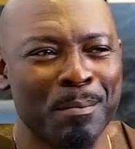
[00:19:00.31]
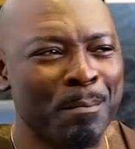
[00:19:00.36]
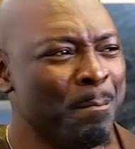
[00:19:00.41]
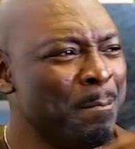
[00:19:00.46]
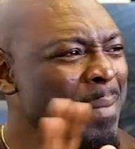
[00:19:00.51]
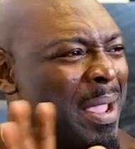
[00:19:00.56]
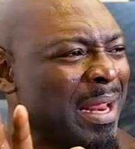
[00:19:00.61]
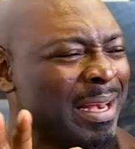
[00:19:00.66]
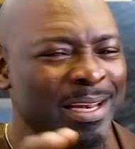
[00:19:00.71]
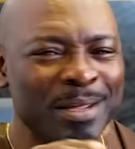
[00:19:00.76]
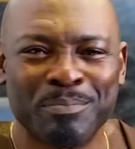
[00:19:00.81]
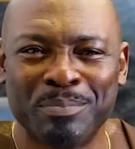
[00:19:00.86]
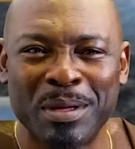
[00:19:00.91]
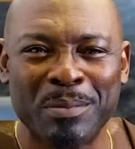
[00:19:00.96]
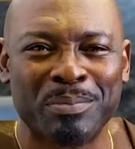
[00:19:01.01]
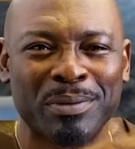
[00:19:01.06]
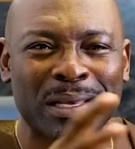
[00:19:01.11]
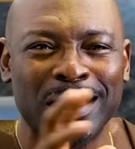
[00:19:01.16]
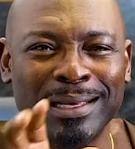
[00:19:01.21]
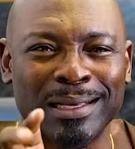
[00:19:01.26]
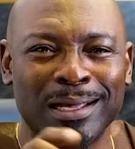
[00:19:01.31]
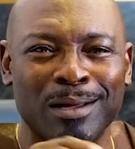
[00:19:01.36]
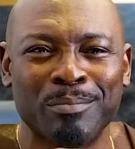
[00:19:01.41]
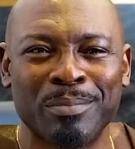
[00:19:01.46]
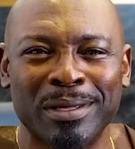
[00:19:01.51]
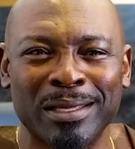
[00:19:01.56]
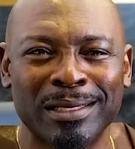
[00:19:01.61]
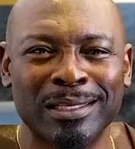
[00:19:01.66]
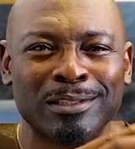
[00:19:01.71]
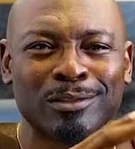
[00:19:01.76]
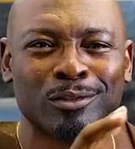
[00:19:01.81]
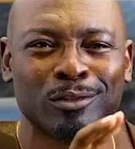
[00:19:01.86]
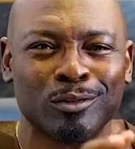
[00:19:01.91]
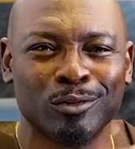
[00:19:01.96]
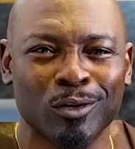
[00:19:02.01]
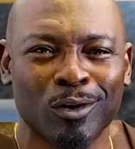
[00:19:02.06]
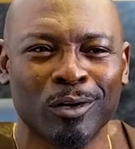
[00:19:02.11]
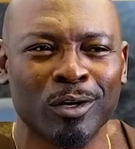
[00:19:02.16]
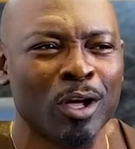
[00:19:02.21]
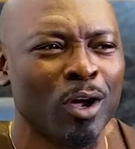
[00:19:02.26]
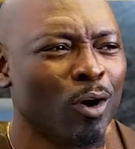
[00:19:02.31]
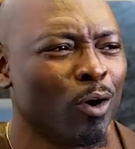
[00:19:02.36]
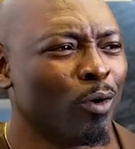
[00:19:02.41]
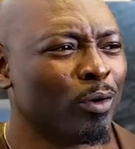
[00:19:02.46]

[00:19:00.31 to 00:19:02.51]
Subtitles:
Many people are now beginning to talk.